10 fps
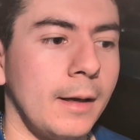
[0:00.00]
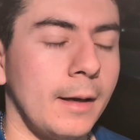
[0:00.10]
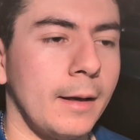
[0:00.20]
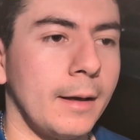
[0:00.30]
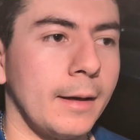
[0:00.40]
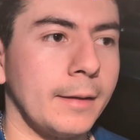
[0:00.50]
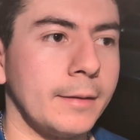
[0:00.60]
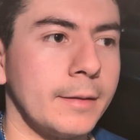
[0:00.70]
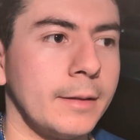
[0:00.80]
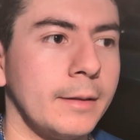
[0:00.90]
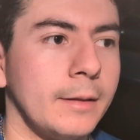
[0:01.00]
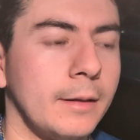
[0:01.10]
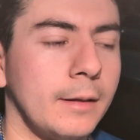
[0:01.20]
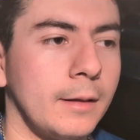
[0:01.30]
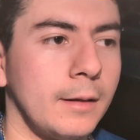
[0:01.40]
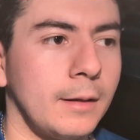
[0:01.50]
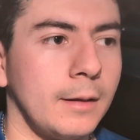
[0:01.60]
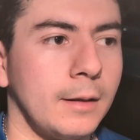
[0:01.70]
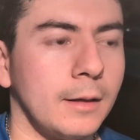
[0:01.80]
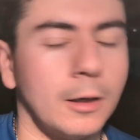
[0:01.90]
And
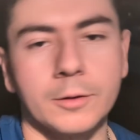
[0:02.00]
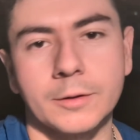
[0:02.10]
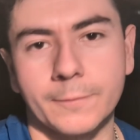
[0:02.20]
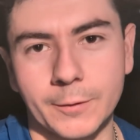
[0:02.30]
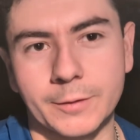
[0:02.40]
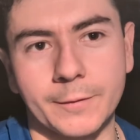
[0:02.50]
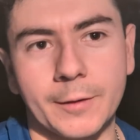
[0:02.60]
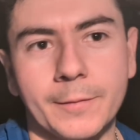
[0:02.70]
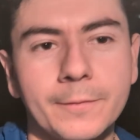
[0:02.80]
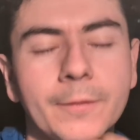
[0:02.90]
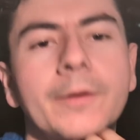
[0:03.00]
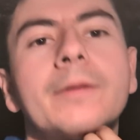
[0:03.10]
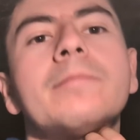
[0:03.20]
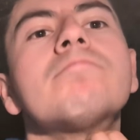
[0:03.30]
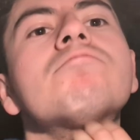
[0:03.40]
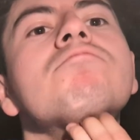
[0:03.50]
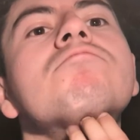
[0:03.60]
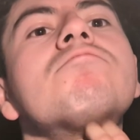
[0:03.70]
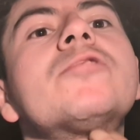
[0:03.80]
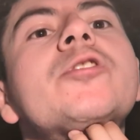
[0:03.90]
so first of all, for
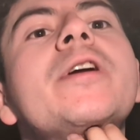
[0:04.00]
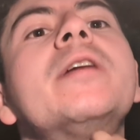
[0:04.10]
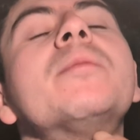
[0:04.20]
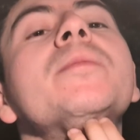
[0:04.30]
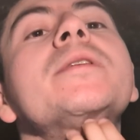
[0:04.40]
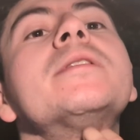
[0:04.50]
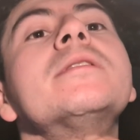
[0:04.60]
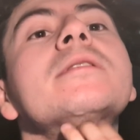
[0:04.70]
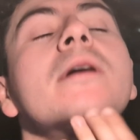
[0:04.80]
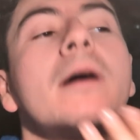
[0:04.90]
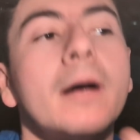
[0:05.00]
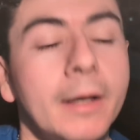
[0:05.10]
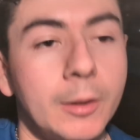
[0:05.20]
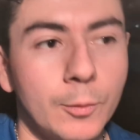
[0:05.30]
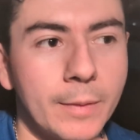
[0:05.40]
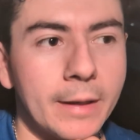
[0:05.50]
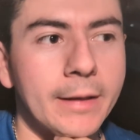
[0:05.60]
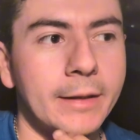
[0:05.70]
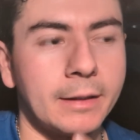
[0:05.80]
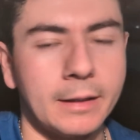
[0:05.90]
training purposes, I go
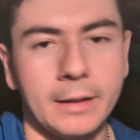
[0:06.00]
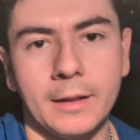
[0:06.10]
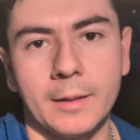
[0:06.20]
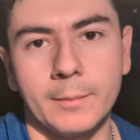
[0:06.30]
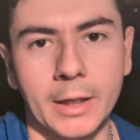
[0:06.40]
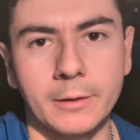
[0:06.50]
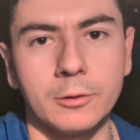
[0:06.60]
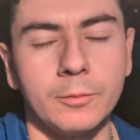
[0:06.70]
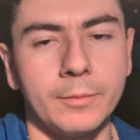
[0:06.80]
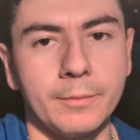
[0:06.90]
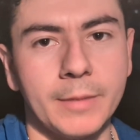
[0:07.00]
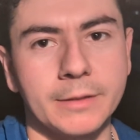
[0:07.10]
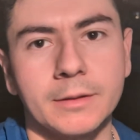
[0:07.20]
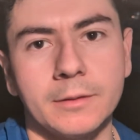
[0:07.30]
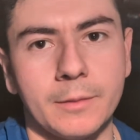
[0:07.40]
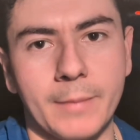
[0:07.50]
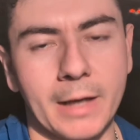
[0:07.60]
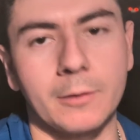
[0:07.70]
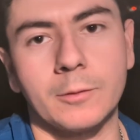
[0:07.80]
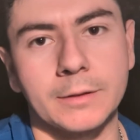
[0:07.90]
by micro, meso, and
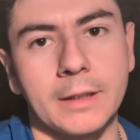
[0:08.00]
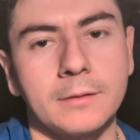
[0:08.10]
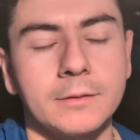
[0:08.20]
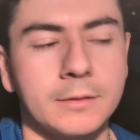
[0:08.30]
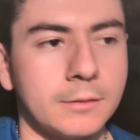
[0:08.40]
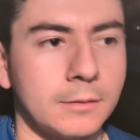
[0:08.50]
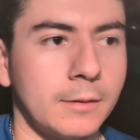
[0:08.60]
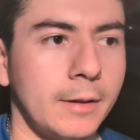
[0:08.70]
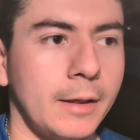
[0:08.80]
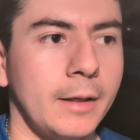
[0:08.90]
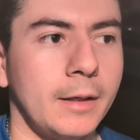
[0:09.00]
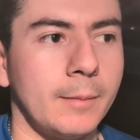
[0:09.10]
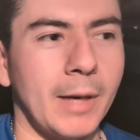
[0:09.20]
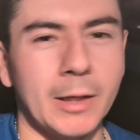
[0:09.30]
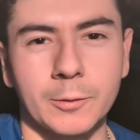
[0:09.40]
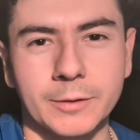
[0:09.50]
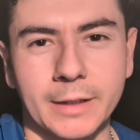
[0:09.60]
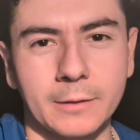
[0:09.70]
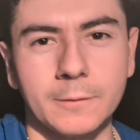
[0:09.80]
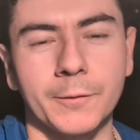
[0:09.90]
macro cycle. So micro
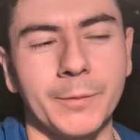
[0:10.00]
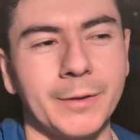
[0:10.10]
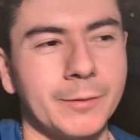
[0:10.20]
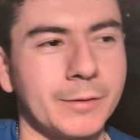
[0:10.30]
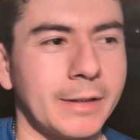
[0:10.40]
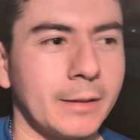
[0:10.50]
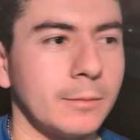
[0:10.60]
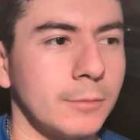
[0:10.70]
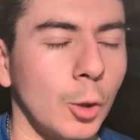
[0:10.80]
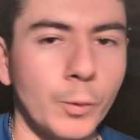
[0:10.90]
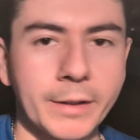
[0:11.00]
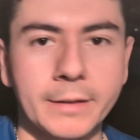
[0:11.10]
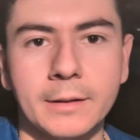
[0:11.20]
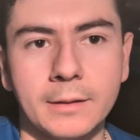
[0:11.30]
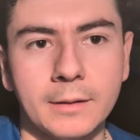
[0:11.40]
cycle for me to do like a week